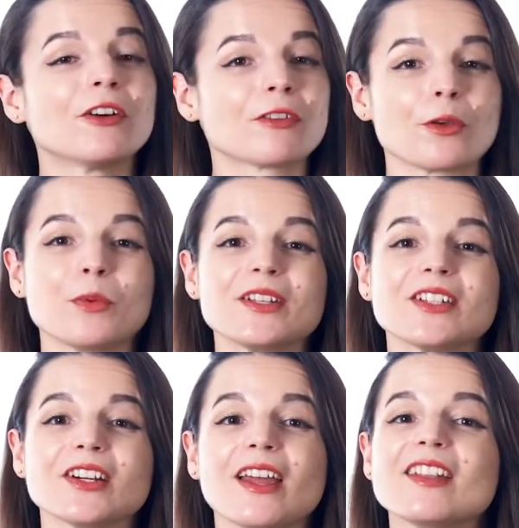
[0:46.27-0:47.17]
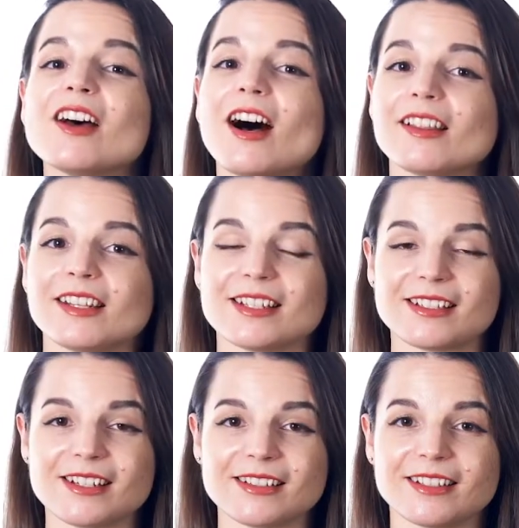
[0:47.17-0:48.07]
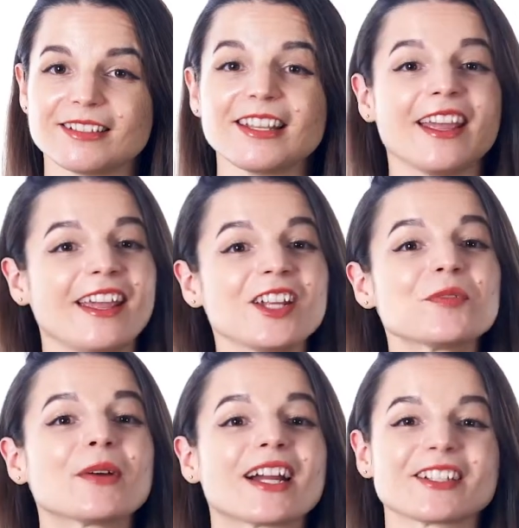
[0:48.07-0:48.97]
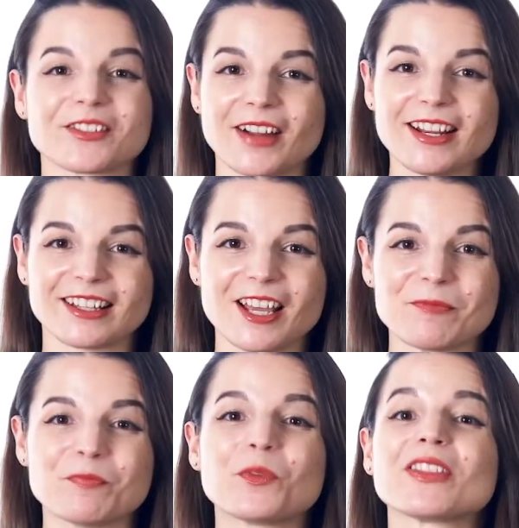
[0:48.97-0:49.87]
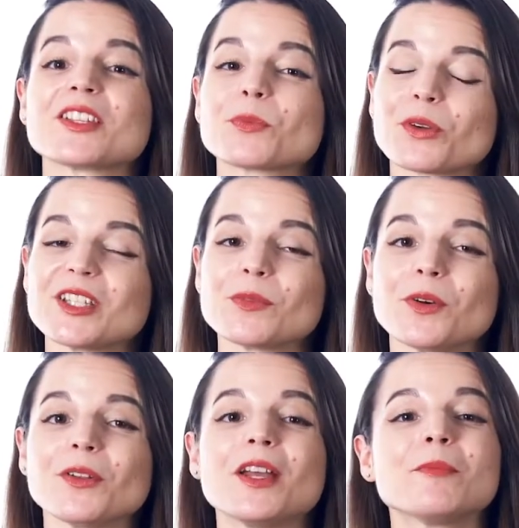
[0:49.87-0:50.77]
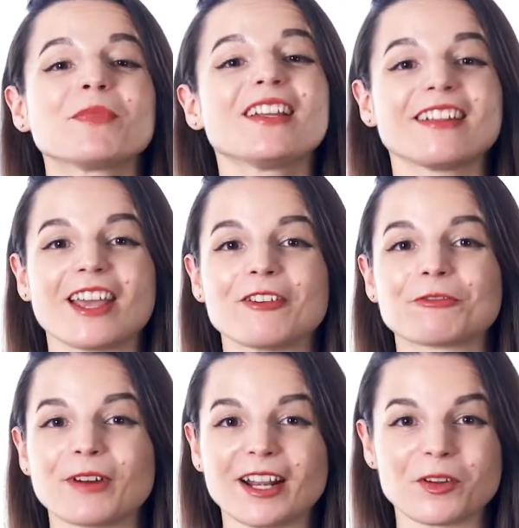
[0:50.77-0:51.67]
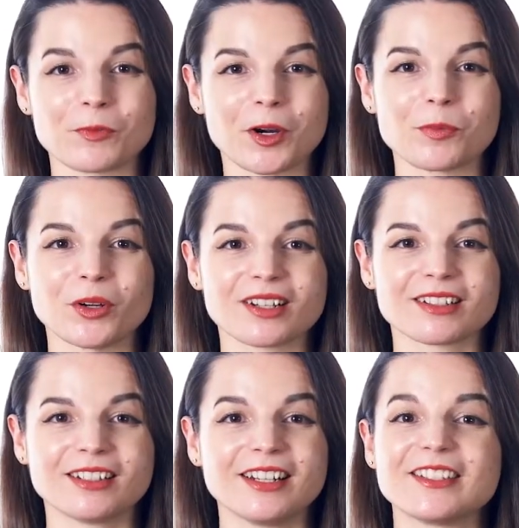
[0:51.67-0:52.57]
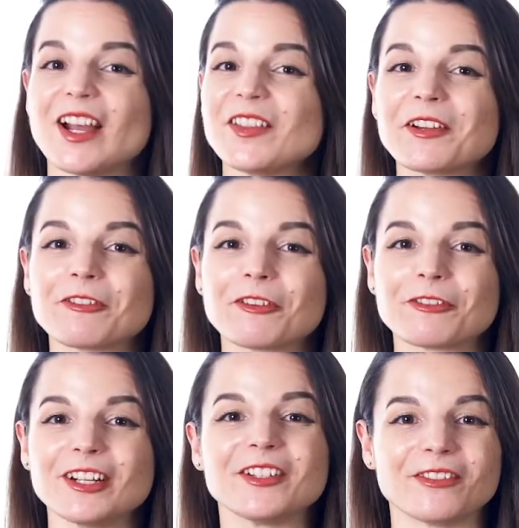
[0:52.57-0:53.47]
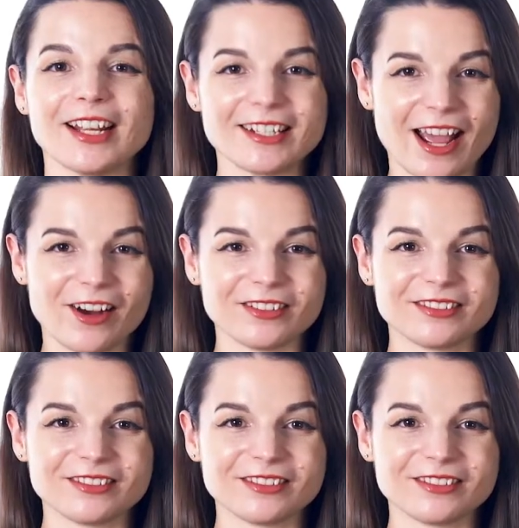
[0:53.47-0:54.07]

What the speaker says: for the winter and holiday season and practice writing them with this printable PDF writing workbook. Download it for free right now.